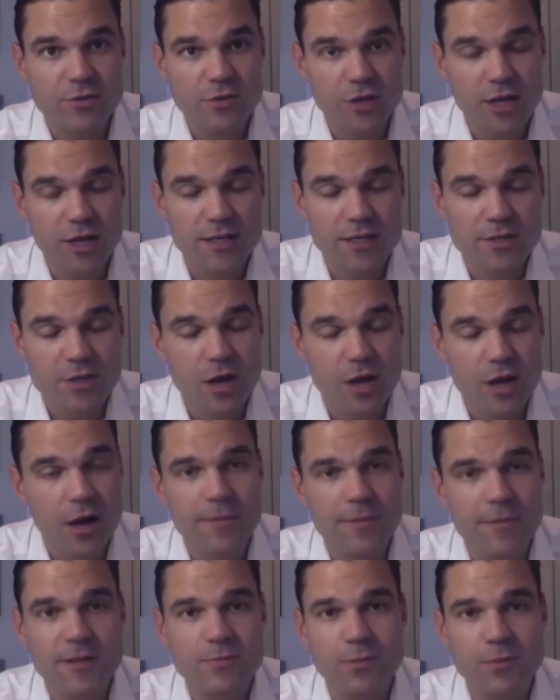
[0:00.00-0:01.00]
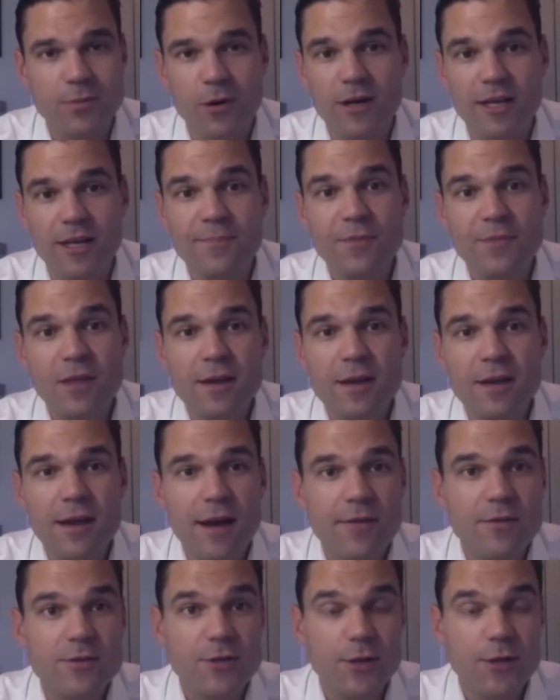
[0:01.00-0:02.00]
Chinese Communist Party,
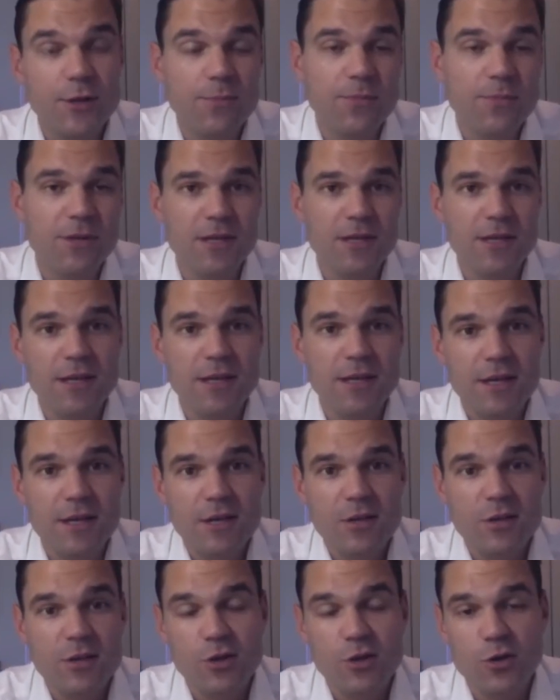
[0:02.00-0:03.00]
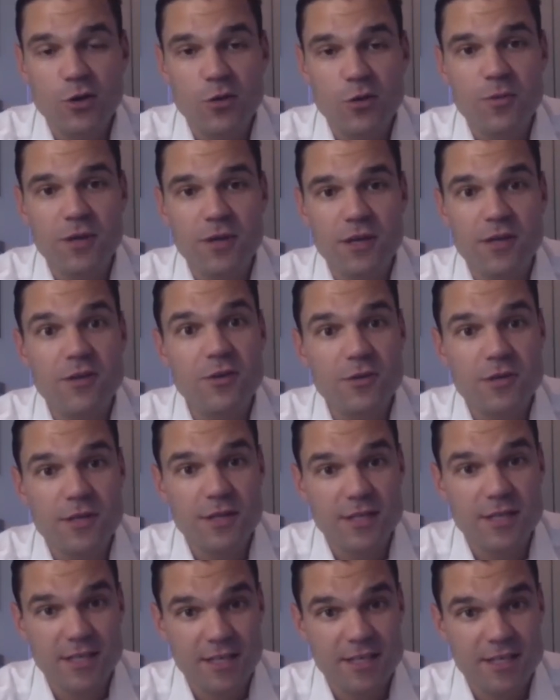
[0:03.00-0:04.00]
and there's going to be the European Union
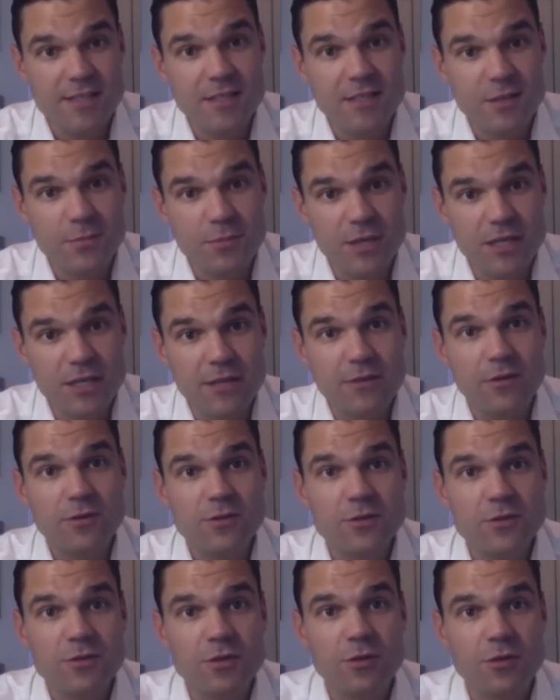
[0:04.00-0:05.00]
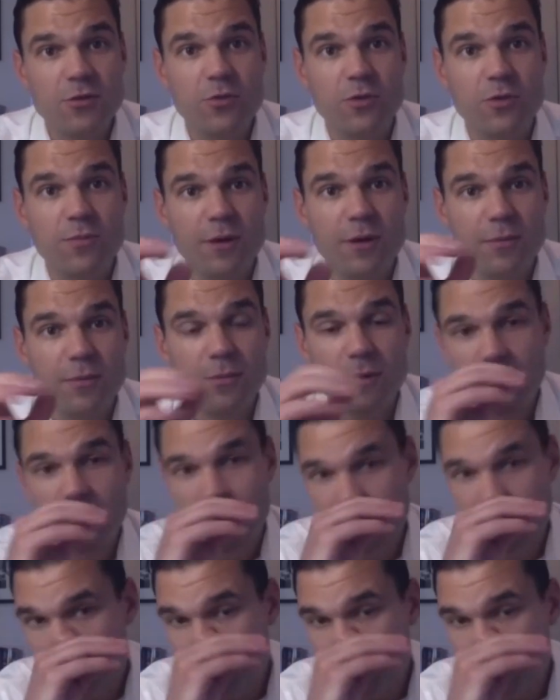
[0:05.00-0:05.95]
and the ECB. Those are the three big pillars.